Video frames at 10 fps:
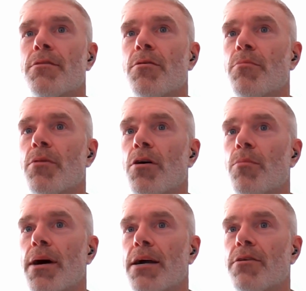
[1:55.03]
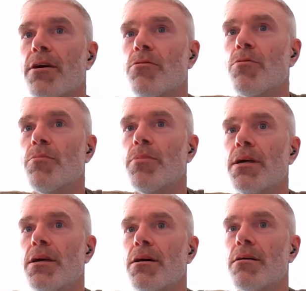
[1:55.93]
So my own background would
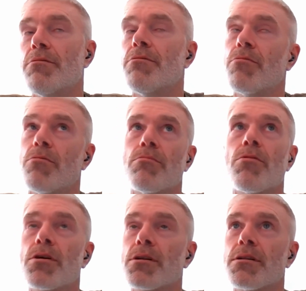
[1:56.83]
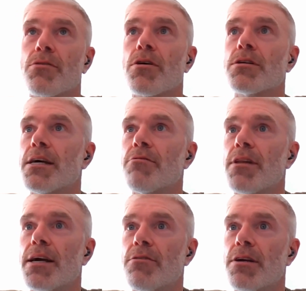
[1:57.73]
be I've worked across
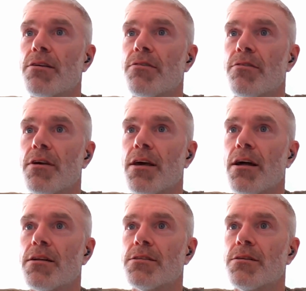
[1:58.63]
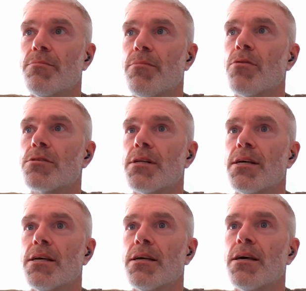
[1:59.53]
several areas in psychology,
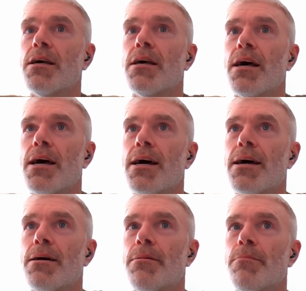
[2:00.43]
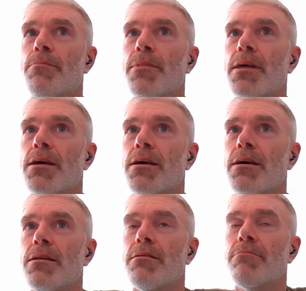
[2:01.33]
mostly
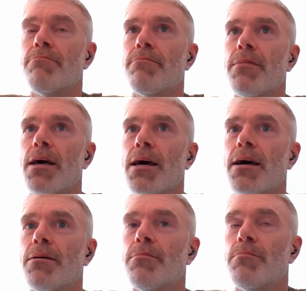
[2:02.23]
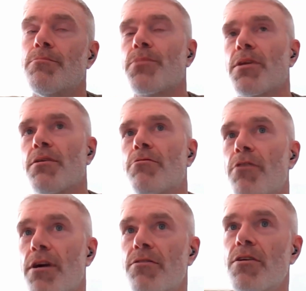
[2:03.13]
in
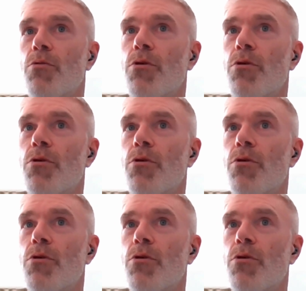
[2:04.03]
forensic